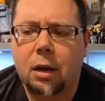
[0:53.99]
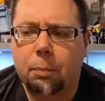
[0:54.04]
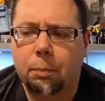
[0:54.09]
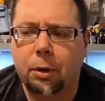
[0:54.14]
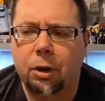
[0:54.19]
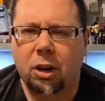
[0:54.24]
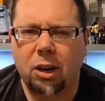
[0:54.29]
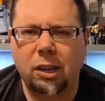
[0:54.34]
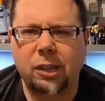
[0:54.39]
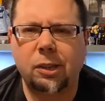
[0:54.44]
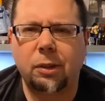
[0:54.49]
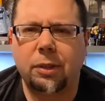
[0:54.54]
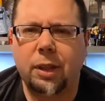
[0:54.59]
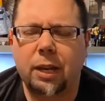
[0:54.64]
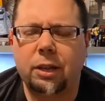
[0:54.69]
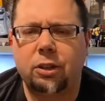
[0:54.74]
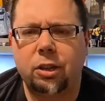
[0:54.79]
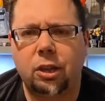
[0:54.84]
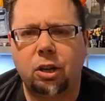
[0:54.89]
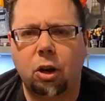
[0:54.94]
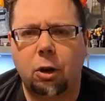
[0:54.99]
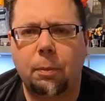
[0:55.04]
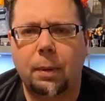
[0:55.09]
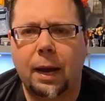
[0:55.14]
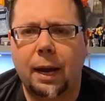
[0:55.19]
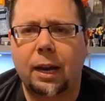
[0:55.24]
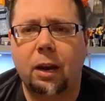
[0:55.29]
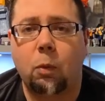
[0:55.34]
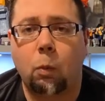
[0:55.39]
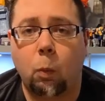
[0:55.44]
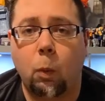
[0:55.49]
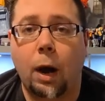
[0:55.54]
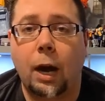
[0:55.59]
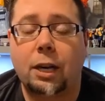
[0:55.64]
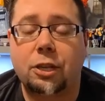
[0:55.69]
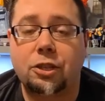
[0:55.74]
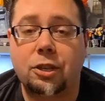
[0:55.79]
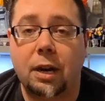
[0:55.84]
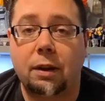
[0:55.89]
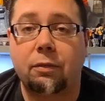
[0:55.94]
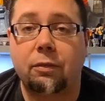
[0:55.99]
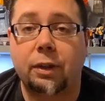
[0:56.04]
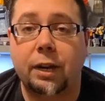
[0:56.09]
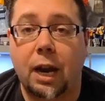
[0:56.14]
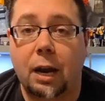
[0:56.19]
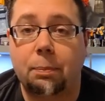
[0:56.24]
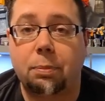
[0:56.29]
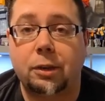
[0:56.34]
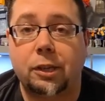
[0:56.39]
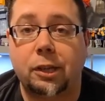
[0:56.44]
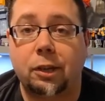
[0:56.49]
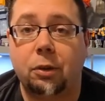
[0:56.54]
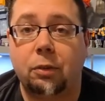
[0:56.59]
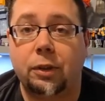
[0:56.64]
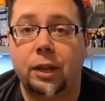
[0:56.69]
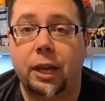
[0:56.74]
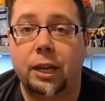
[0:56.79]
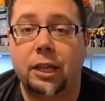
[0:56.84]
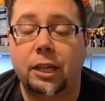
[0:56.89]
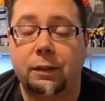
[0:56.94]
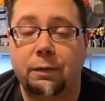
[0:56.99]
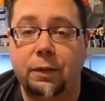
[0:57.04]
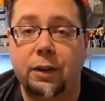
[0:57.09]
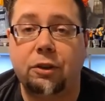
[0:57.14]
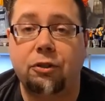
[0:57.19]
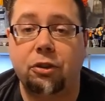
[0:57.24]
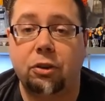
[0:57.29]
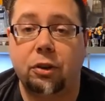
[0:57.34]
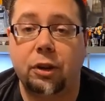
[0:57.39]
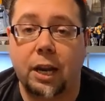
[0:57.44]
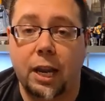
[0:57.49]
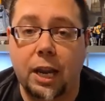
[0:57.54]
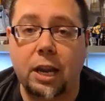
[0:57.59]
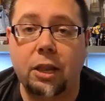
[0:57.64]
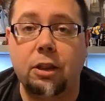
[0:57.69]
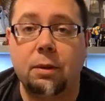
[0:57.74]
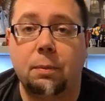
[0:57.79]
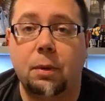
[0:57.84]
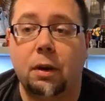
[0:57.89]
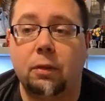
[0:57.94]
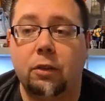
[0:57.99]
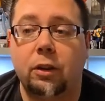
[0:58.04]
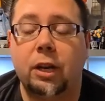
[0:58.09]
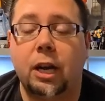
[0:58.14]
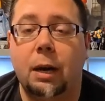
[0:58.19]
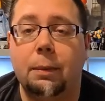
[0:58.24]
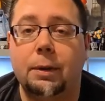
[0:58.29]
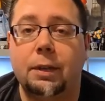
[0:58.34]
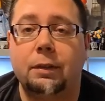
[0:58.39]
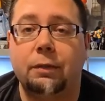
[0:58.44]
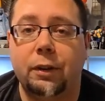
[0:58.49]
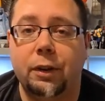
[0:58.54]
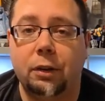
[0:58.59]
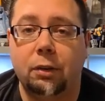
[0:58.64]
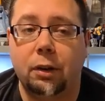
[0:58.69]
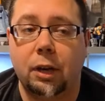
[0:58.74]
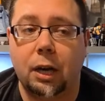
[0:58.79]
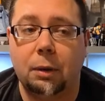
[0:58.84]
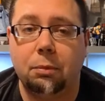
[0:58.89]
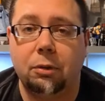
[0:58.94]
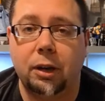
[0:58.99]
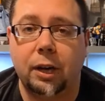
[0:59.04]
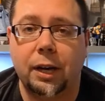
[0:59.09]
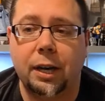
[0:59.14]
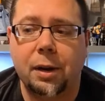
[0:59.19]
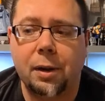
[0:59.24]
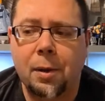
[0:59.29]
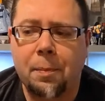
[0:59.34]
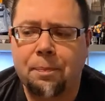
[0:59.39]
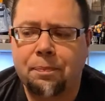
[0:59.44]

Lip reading: but also then to go back and watch every episode that is featured in the Marvel Comics video library